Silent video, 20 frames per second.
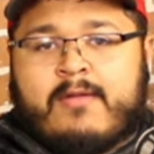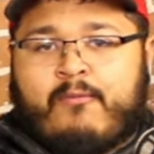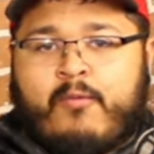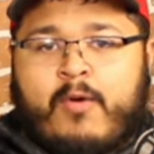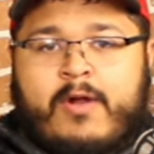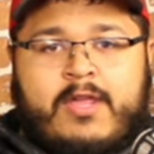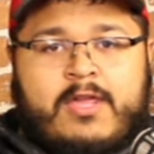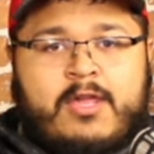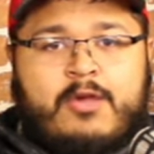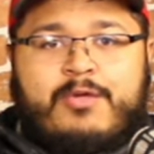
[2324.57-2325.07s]

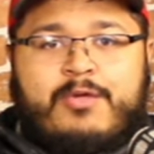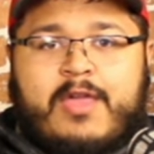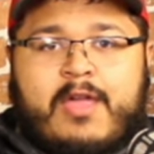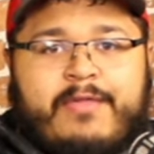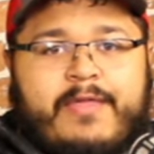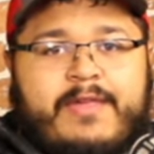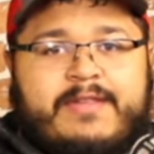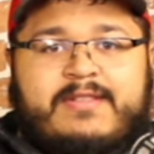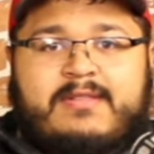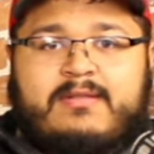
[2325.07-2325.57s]
What do you
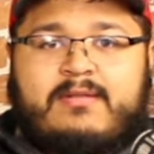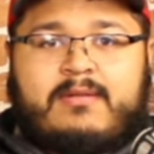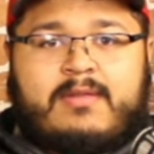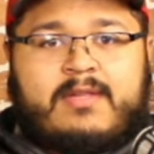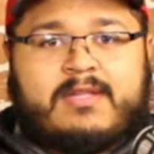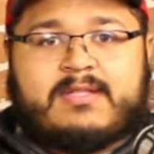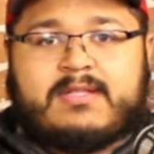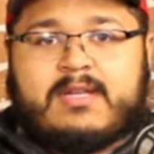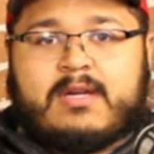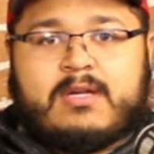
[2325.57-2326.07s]
think this
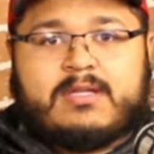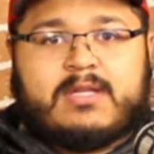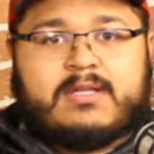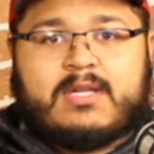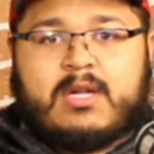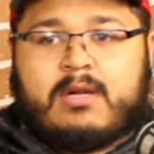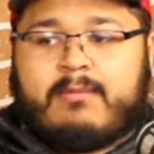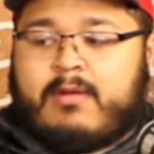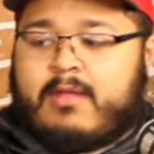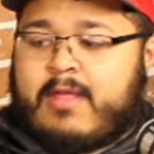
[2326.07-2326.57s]
series
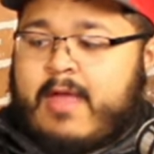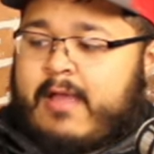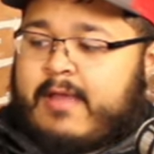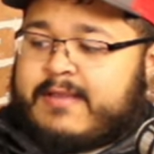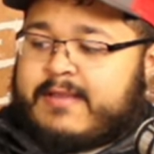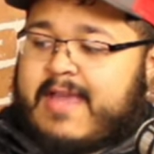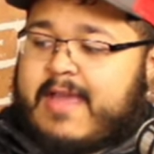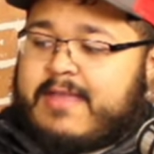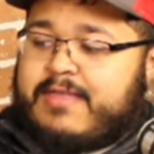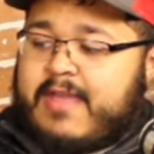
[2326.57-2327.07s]
is going to be like?
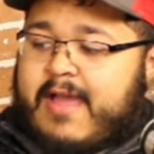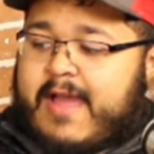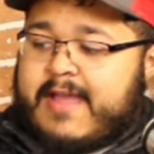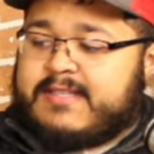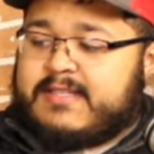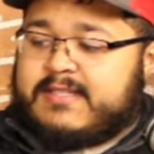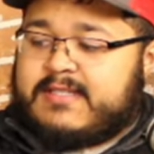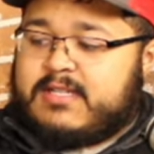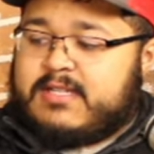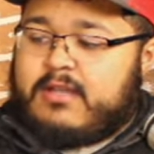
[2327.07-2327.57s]
Because I
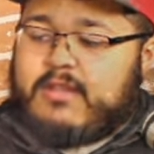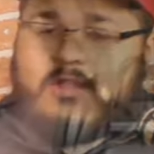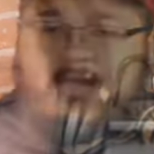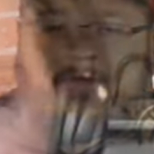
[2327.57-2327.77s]
sincerely